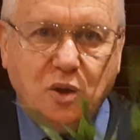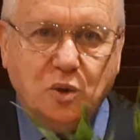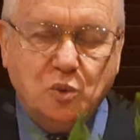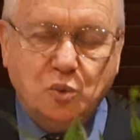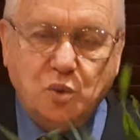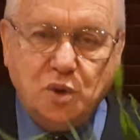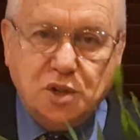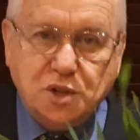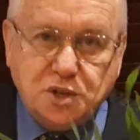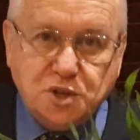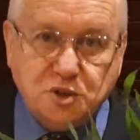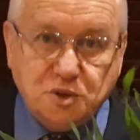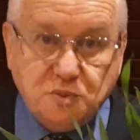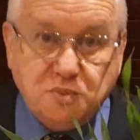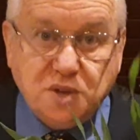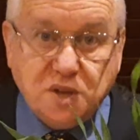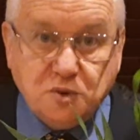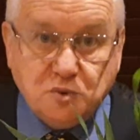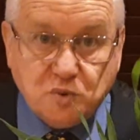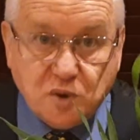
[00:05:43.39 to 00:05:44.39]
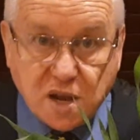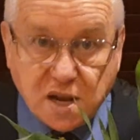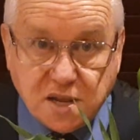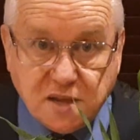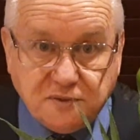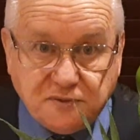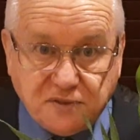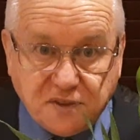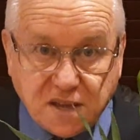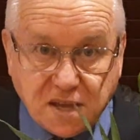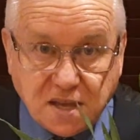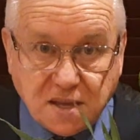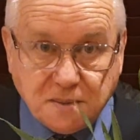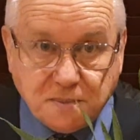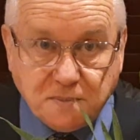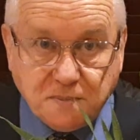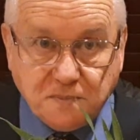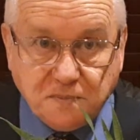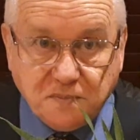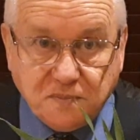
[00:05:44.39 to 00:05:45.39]
will you be ready for
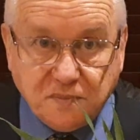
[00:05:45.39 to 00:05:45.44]
him?